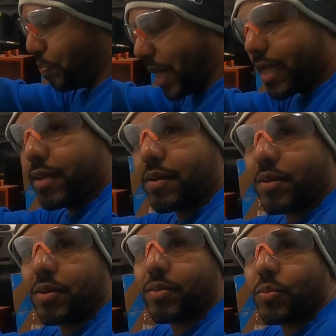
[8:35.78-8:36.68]
But
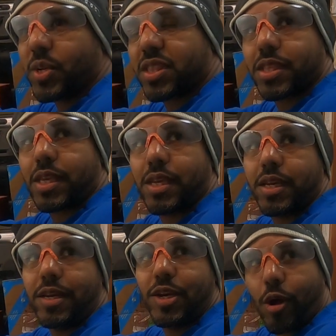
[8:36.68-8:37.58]
with
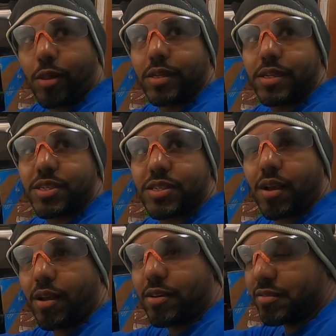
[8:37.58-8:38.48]
the knowledge
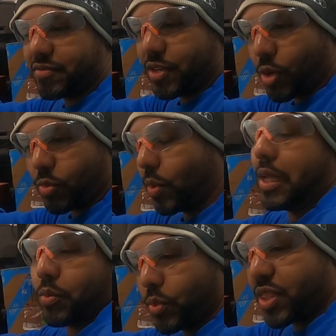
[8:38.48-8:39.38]
of
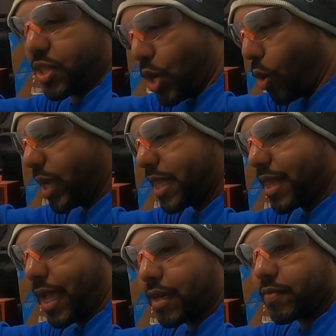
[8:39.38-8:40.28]
with knowing
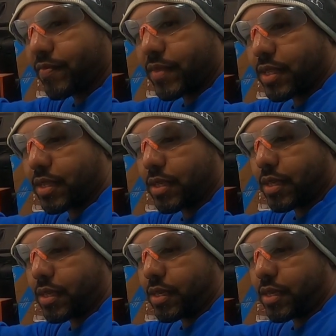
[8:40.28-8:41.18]
that
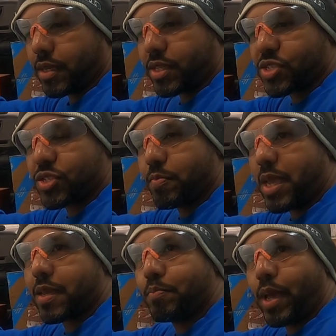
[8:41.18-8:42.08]
it's to
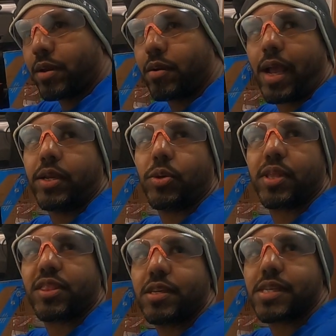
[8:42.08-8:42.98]
make it better, I know
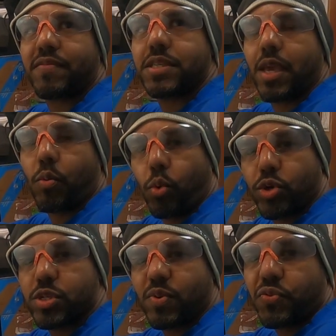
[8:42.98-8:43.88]
that things have to get
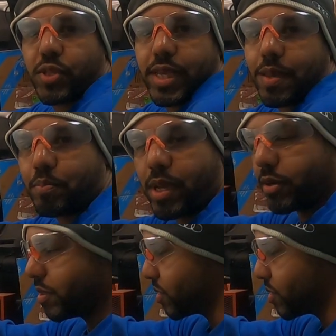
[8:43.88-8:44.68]
worse before they get better.